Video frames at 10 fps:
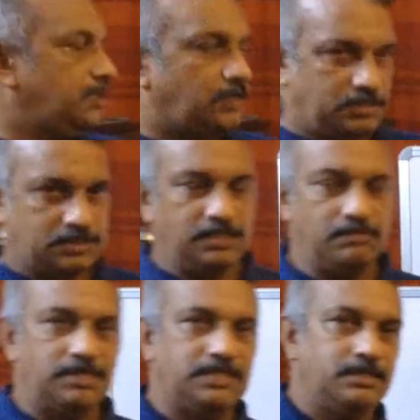are three
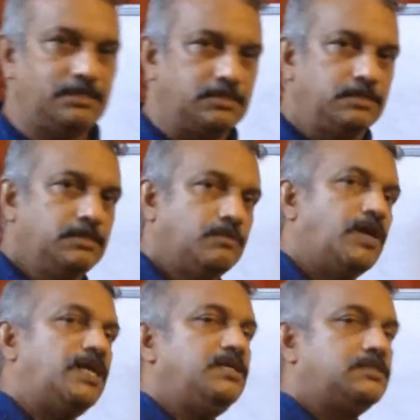methods.
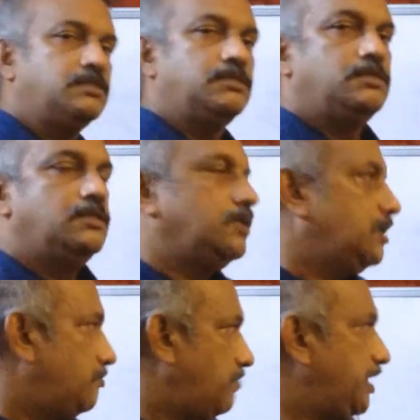One is
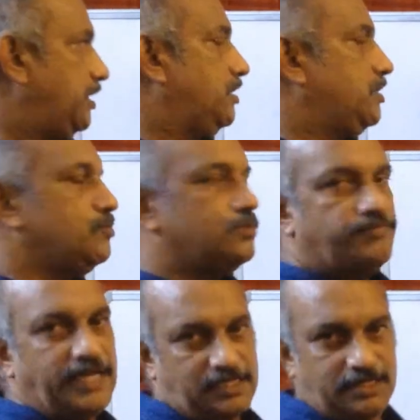by
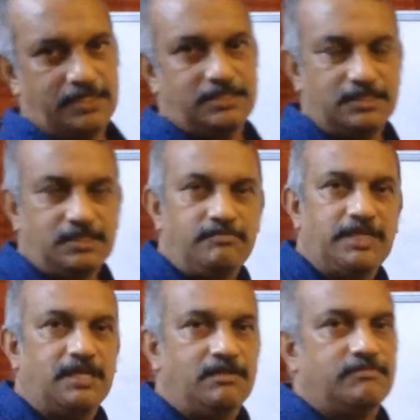factorization we
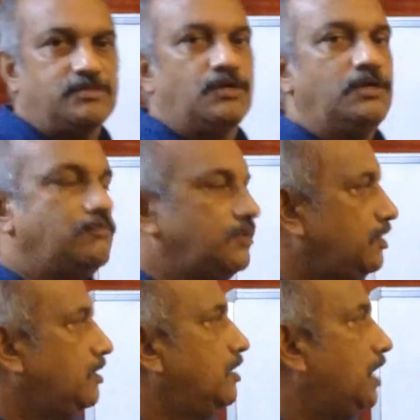can solve,
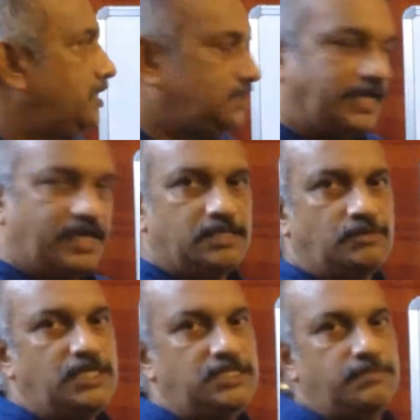and second
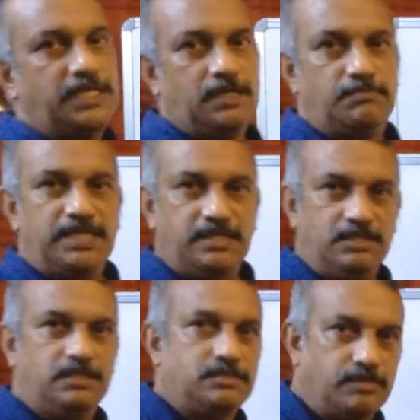one is by
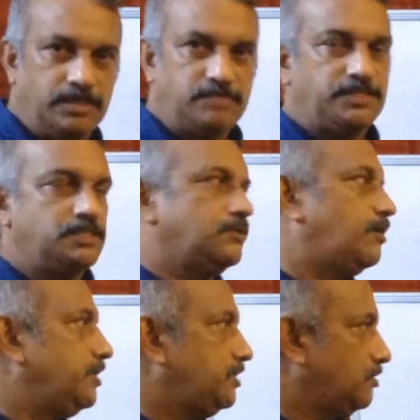completing the squares, which is
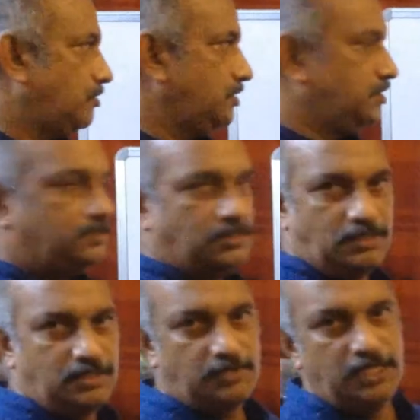not in the course.
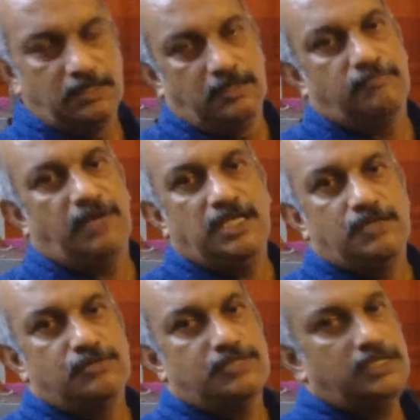Third one by
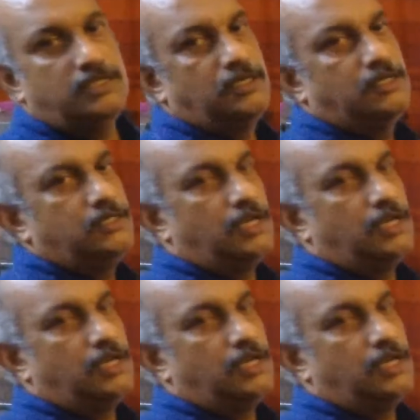using the